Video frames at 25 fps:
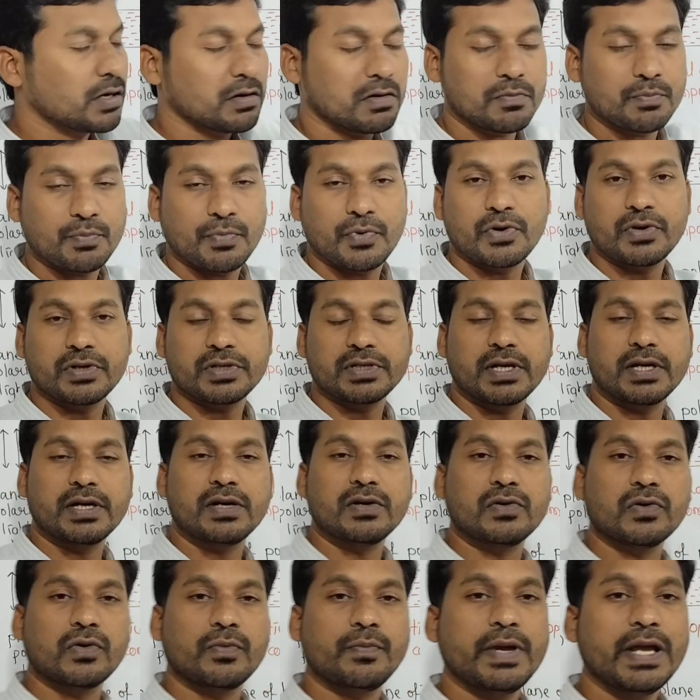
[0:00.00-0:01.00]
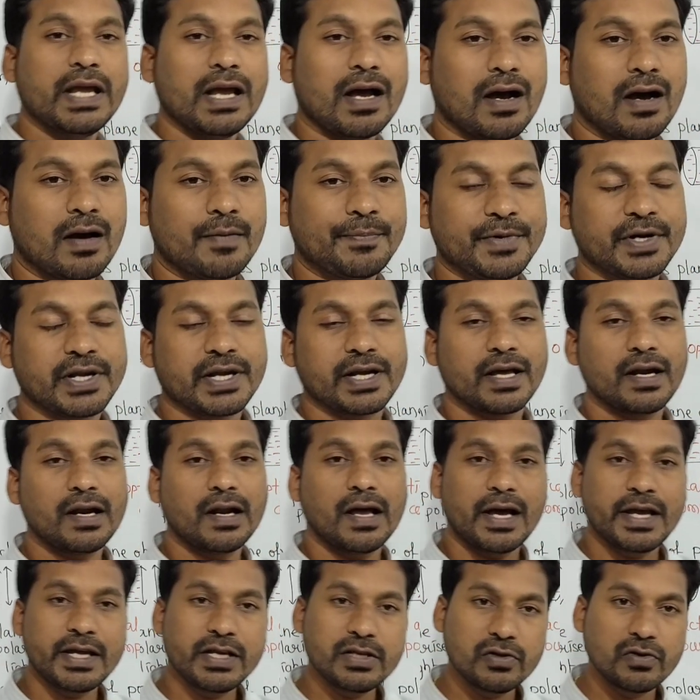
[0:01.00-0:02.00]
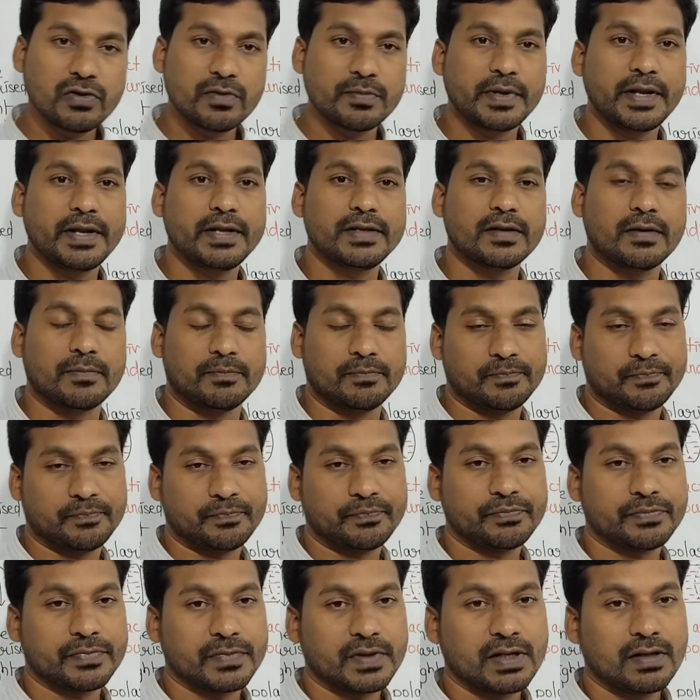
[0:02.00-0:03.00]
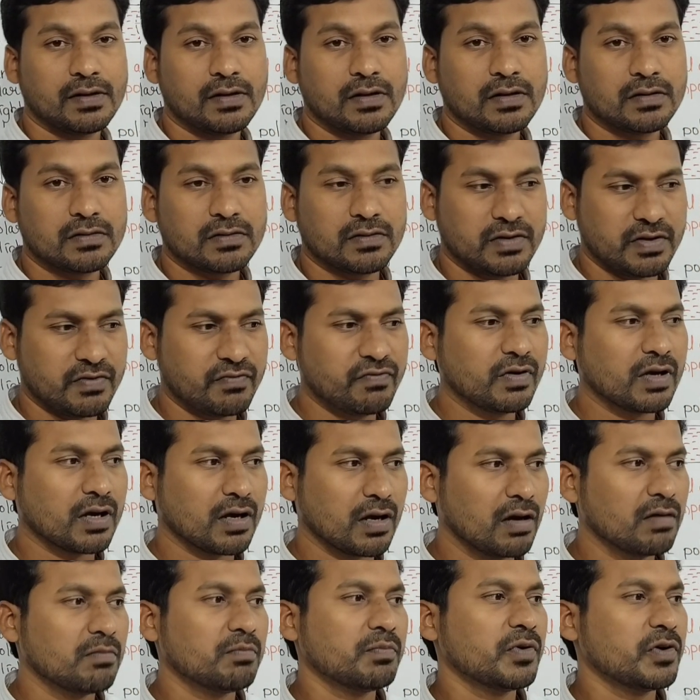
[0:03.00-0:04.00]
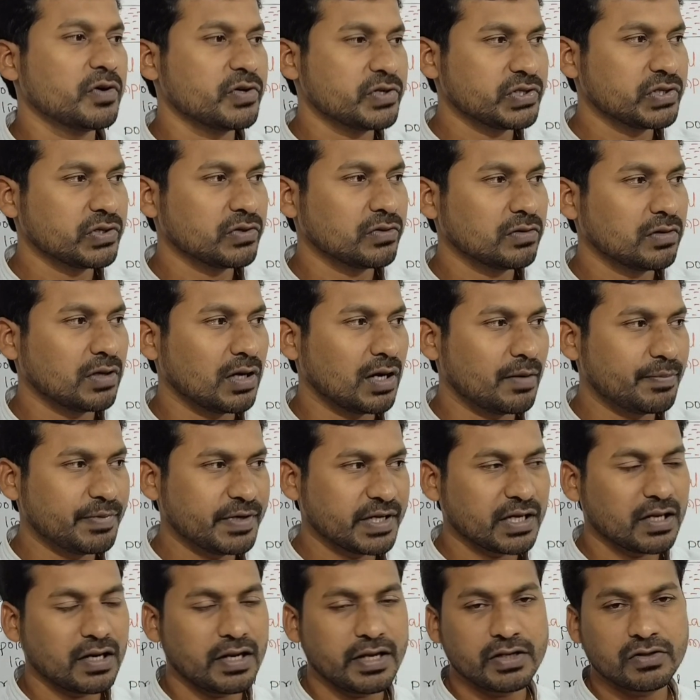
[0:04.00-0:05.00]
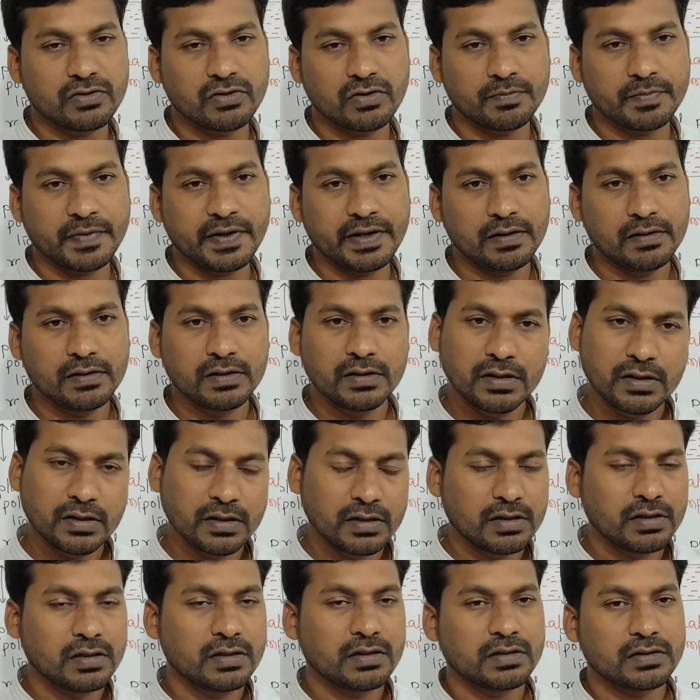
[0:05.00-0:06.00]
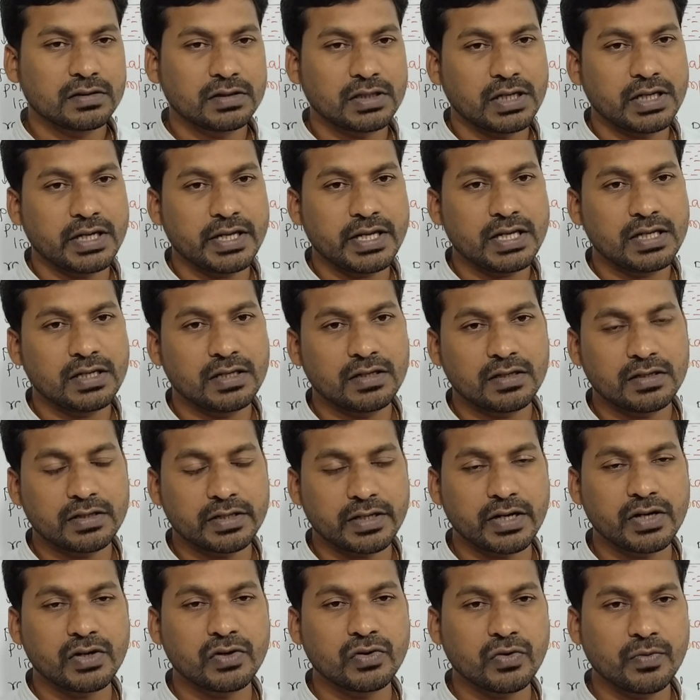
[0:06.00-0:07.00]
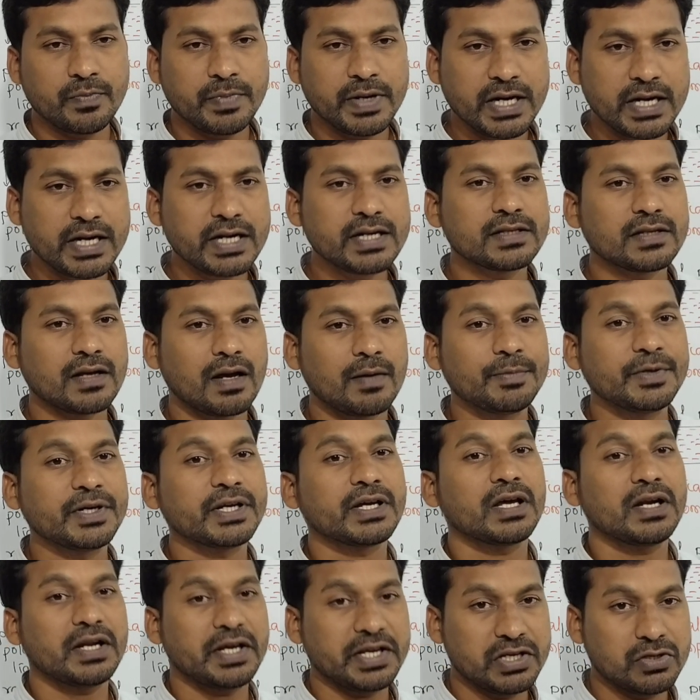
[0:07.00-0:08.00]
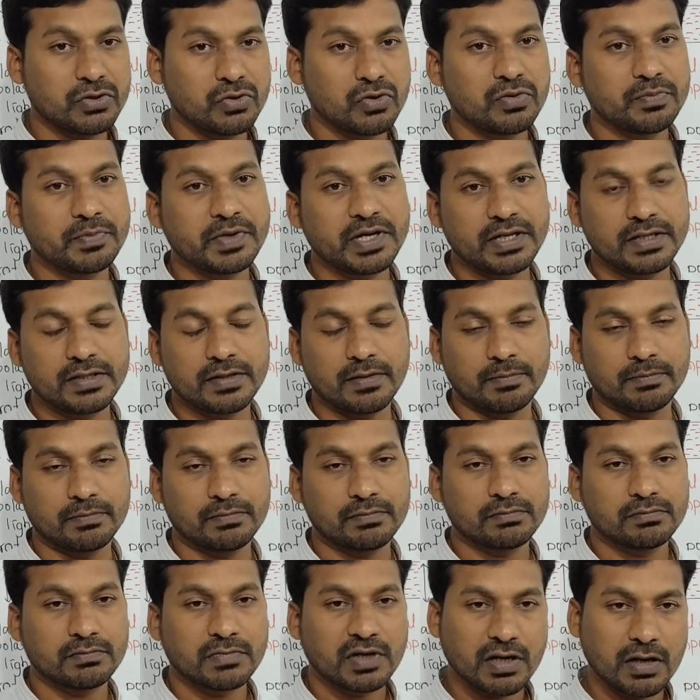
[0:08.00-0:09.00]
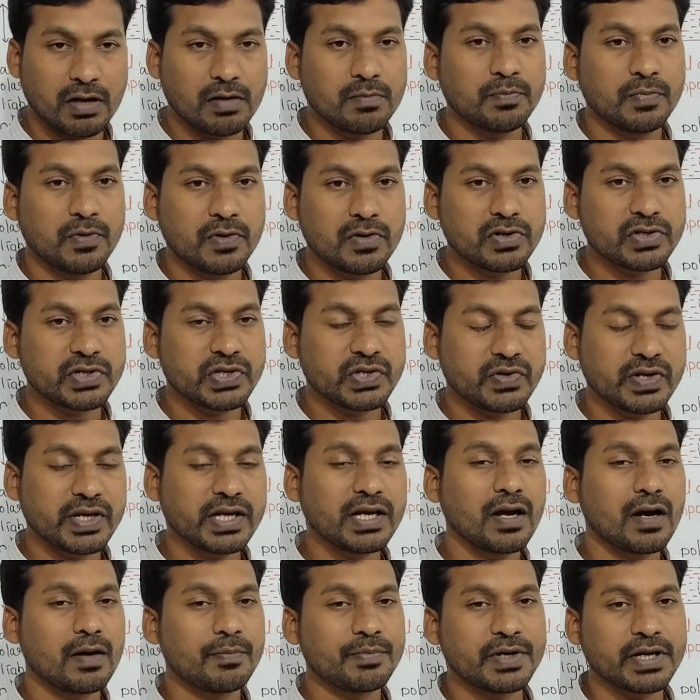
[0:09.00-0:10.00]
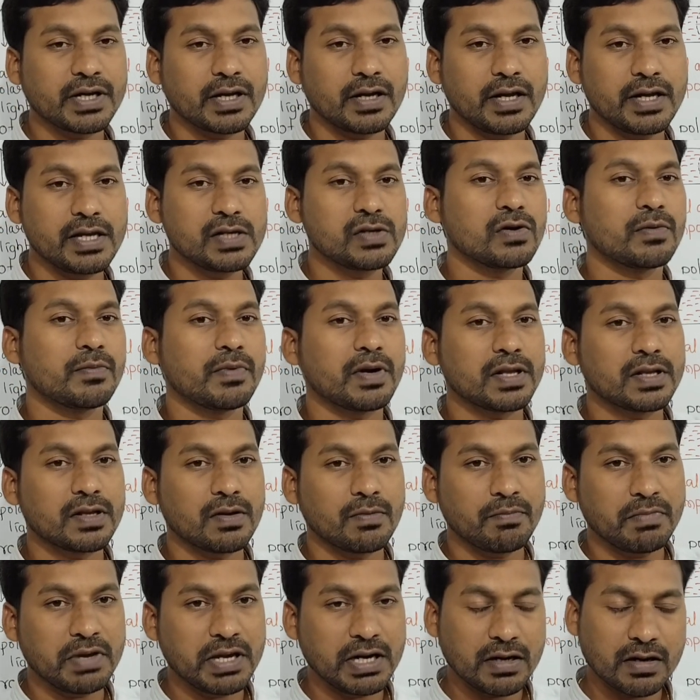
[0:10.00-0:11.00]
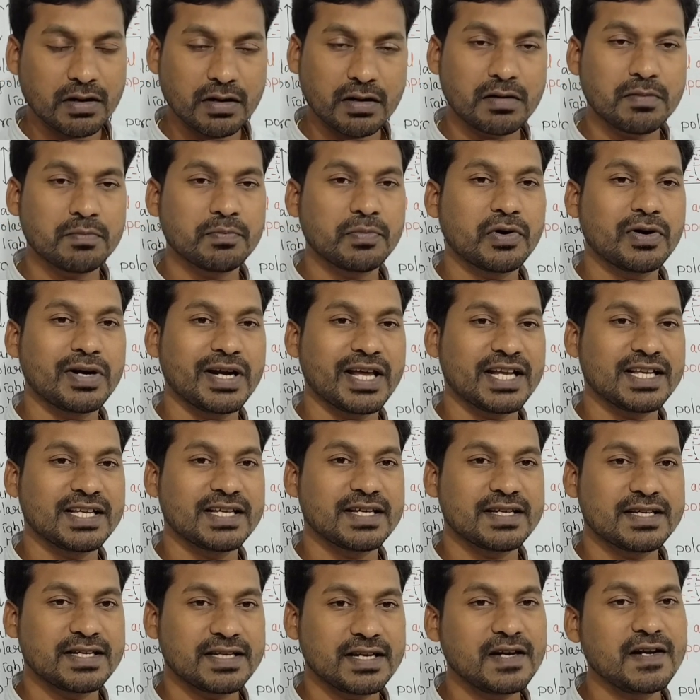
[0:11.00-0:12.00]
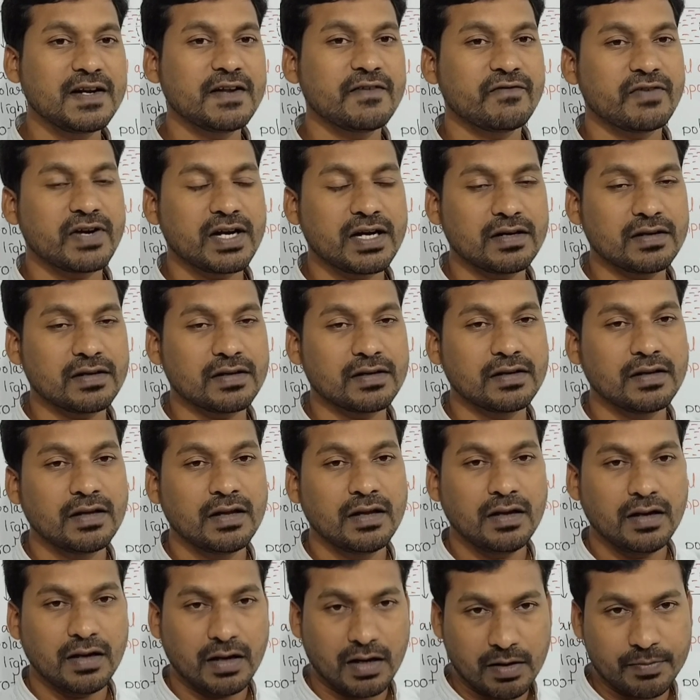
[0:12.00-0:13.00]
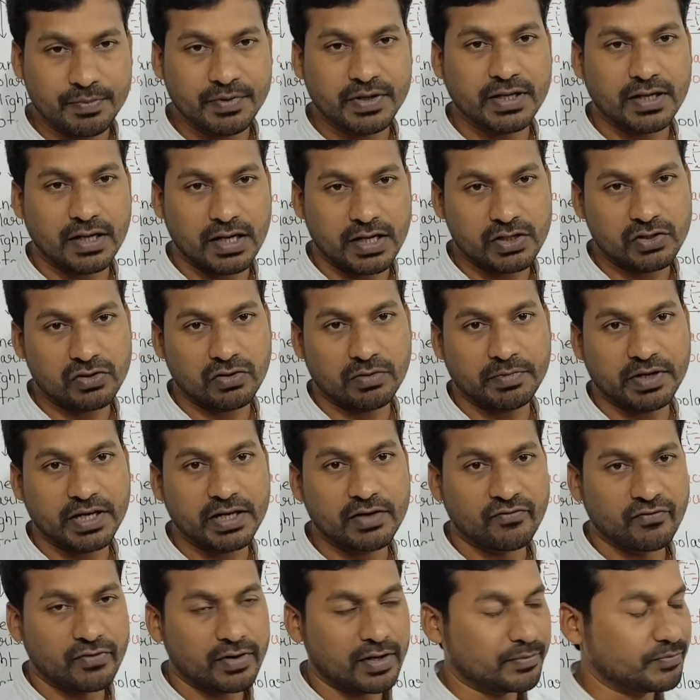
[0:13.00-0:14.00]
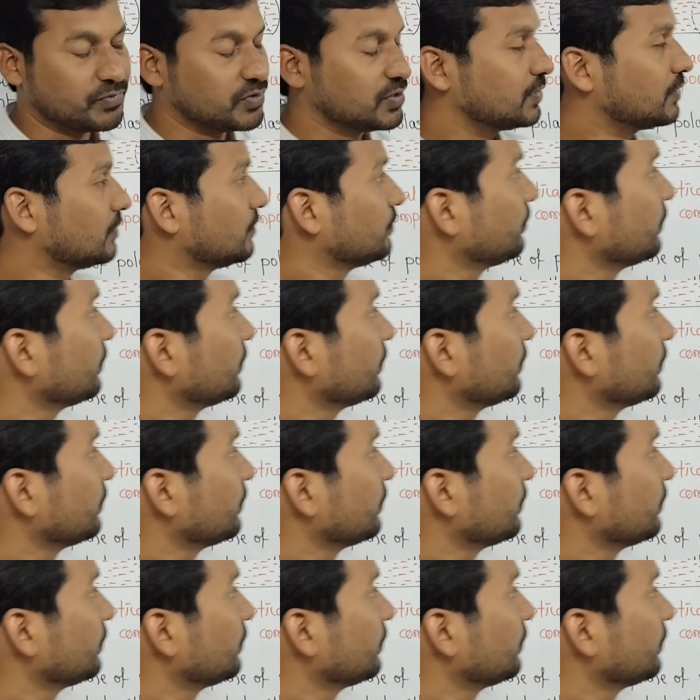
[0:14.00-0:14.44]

compound said to be optical isomerism. So if a compound show optical isomer, that is said to be its optical isomerism. Compound showing optical isomerism means compound exists in different optical isomeric forms.